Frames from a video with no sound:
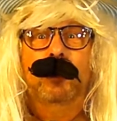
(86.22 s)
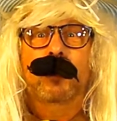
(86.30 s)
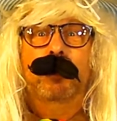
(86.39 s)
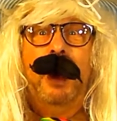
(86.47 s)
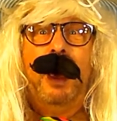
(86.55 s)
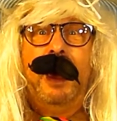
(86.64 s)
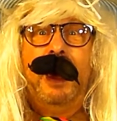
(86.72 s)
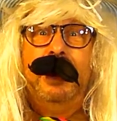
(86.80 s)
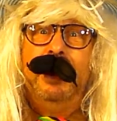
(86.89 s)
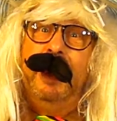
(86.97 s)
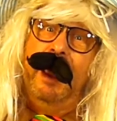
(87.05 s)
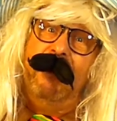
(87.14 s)

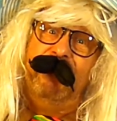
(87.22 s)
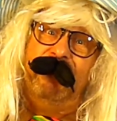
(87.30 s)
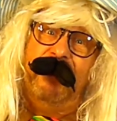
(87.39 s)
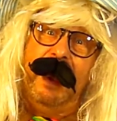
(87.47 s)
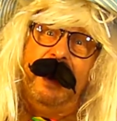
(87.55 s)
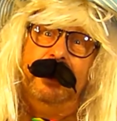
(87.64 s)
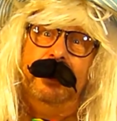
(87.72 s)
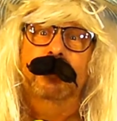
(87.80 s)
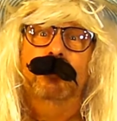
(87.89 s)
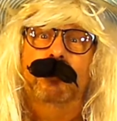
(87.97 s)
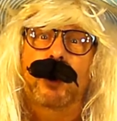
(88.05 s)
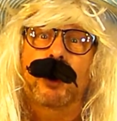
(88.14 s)
Goodbye, have fun,